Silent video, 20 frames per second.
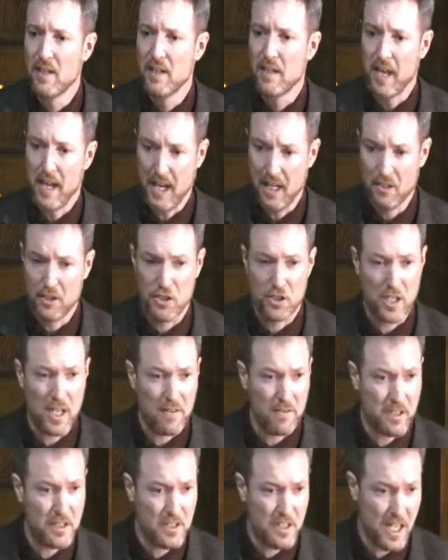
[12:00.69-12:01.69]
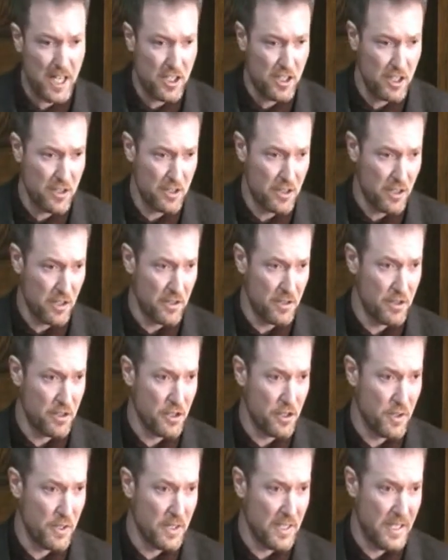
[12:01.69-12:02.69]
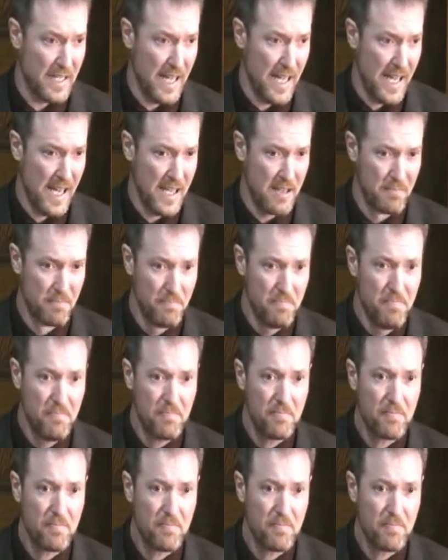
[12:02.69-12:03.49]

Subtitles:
English conversation circles during the day,